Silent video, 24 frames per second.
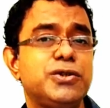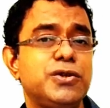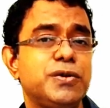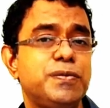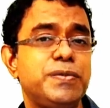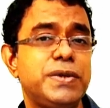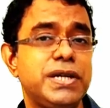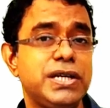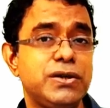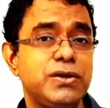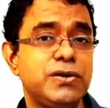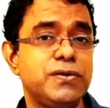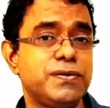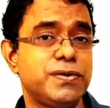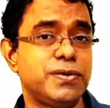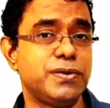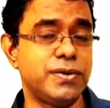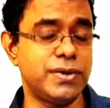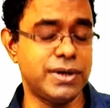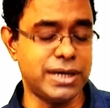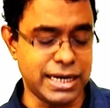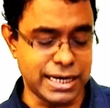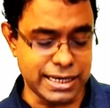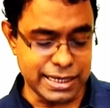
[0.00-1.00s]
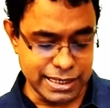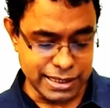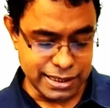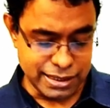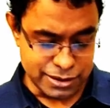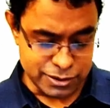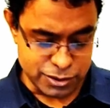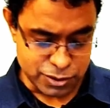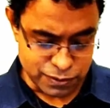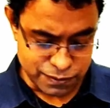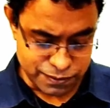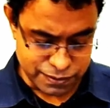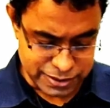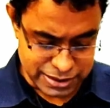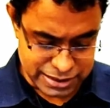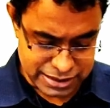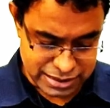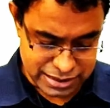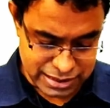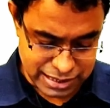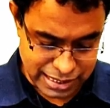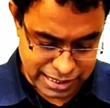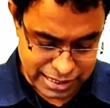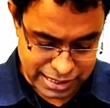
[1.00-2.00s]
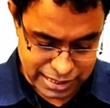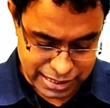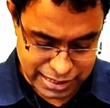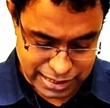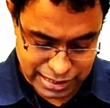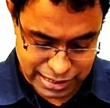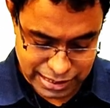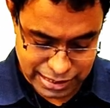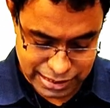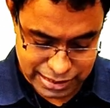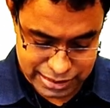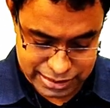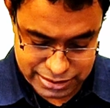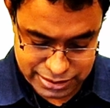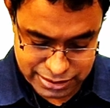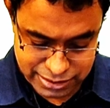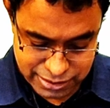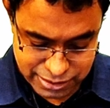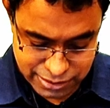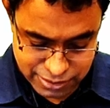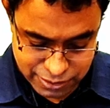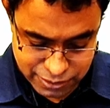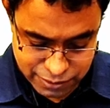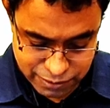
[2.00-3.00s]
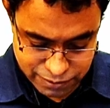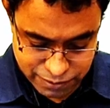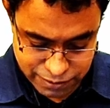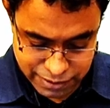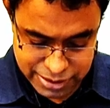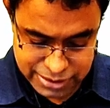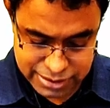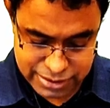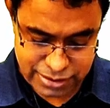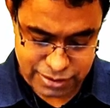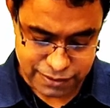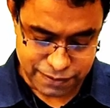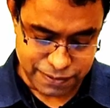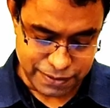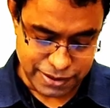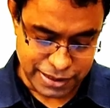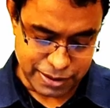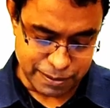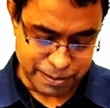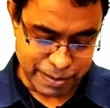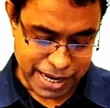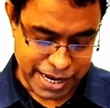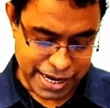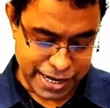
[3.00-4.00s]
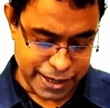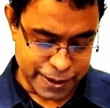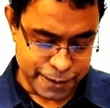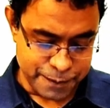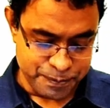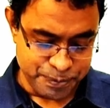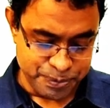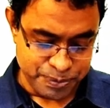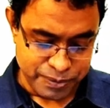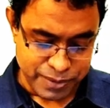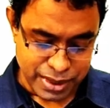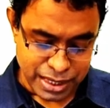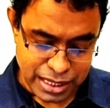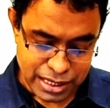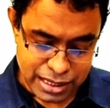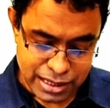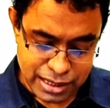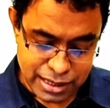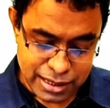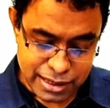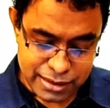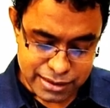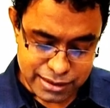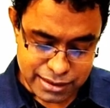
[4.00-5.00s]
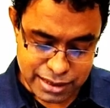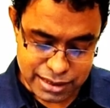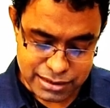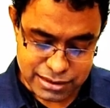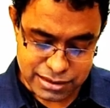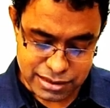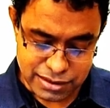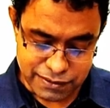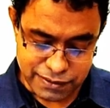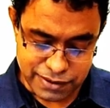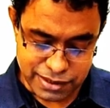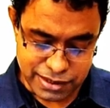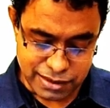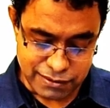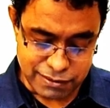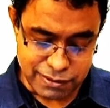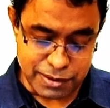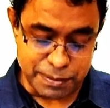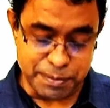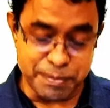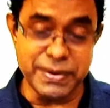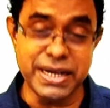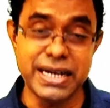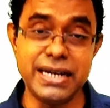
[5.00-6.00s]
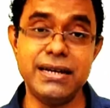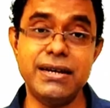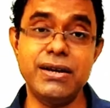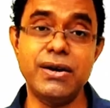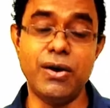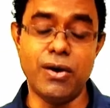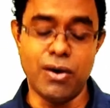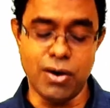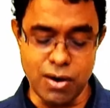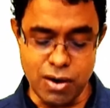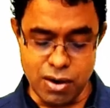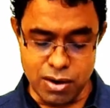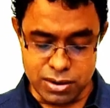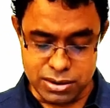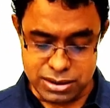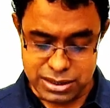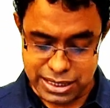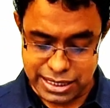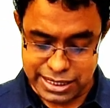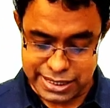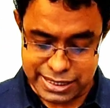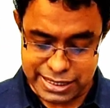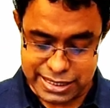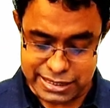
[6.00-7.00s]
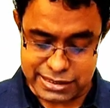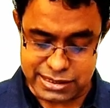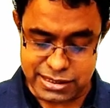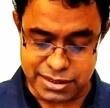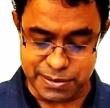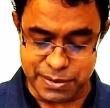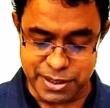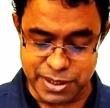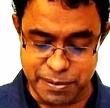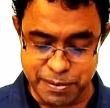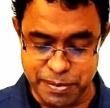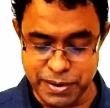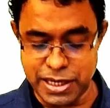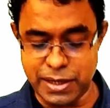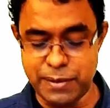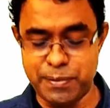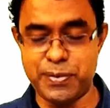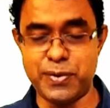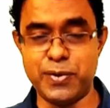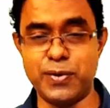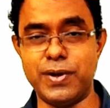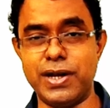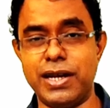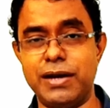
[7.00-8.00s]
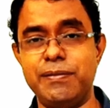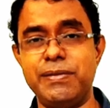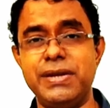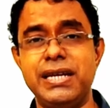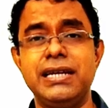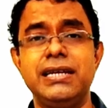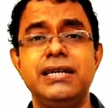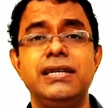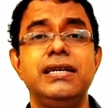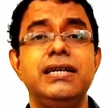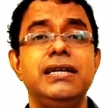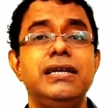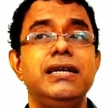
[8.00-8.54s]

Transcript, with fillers: grouped into 4 categories. So first category is faster feedback, test-driven development, on-site customer, pair programming.